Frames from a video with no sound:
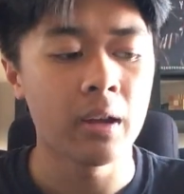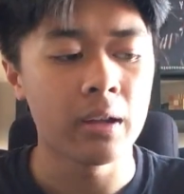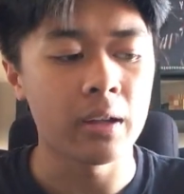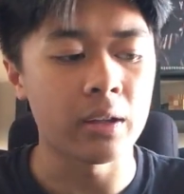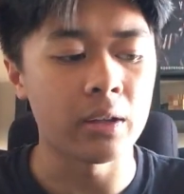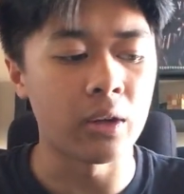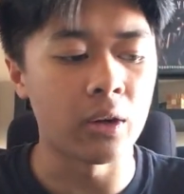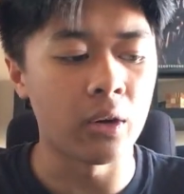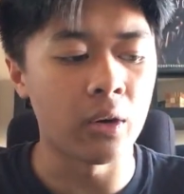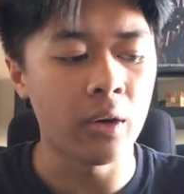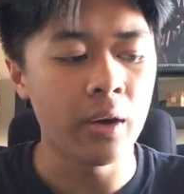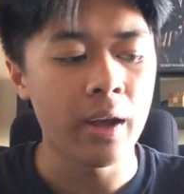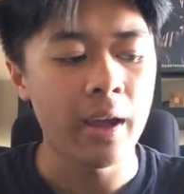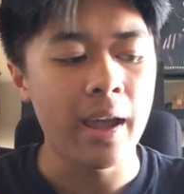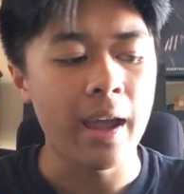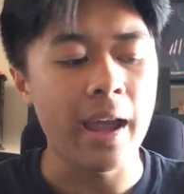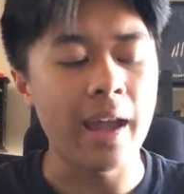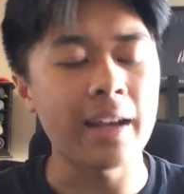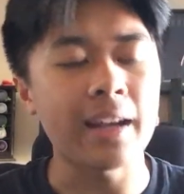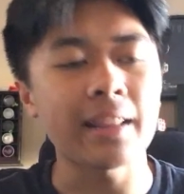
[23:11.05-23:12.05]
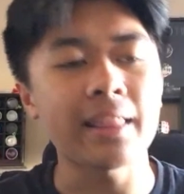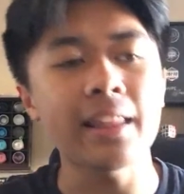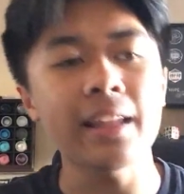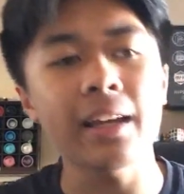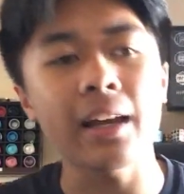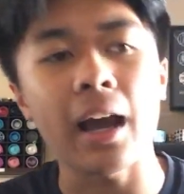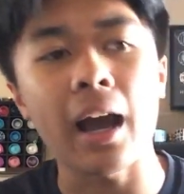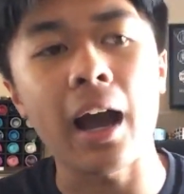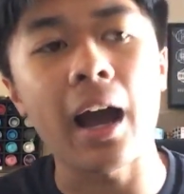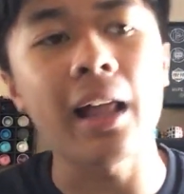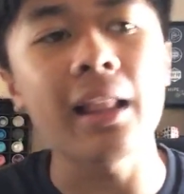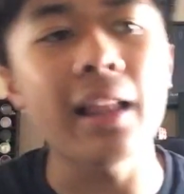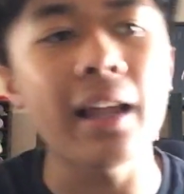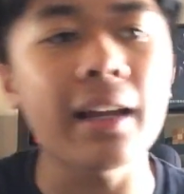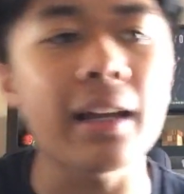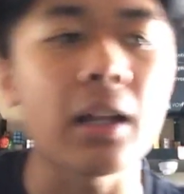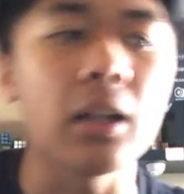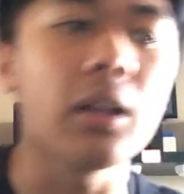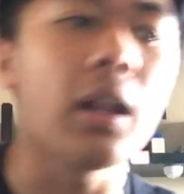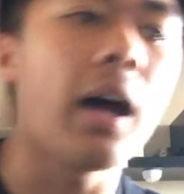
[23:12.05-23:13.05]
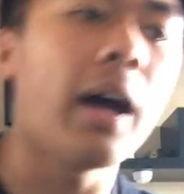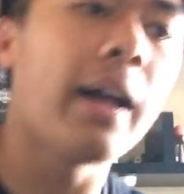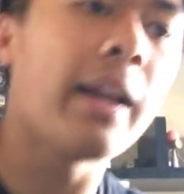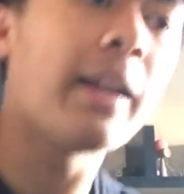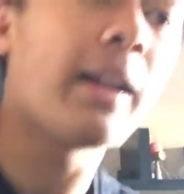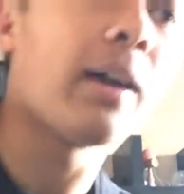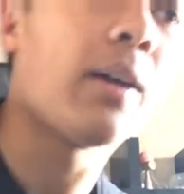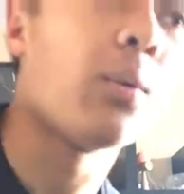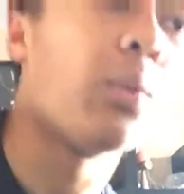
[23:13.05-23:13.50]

You know, and I think I like a lot